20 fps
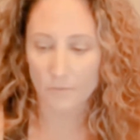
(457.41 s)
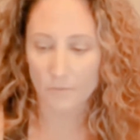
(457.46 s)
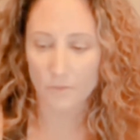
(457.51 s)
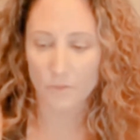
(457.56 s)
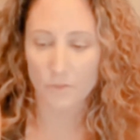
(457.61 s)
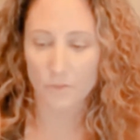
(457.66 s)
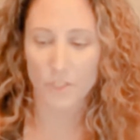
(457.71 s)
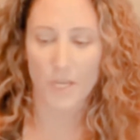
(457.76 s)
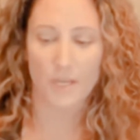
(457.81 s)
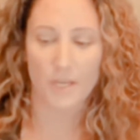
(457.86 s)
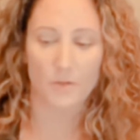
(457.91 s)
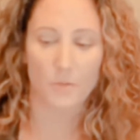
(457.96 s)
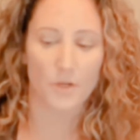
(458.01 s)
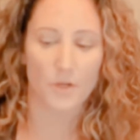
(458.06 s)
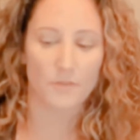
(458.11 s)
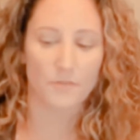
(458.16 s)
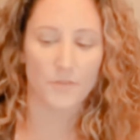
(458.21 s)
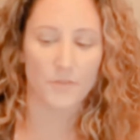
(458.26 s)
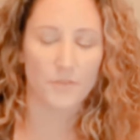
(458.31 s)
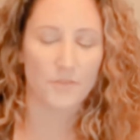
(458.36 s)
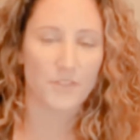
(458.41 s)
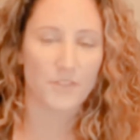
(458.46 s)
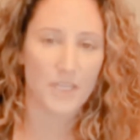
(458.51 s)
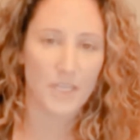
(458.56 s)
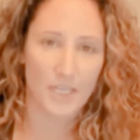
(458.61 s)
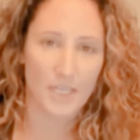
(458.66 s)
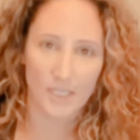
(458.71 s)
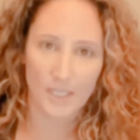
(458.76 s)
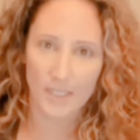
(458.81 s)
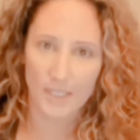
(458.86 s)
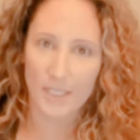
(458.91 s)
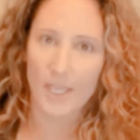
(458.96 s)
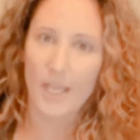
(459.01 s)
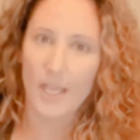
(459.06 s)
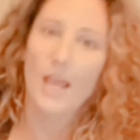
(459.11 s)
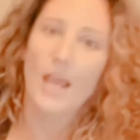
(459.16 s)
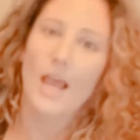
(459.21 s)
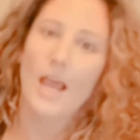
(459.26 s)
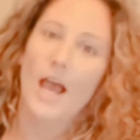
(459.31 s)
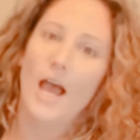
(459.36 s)
January 15th,
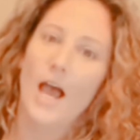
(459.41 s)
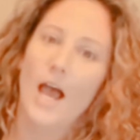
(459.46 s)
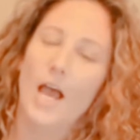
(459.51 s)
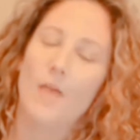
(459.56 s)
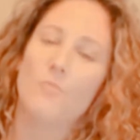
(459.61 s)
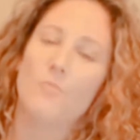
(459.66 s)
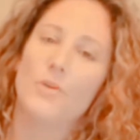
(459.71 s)
I'm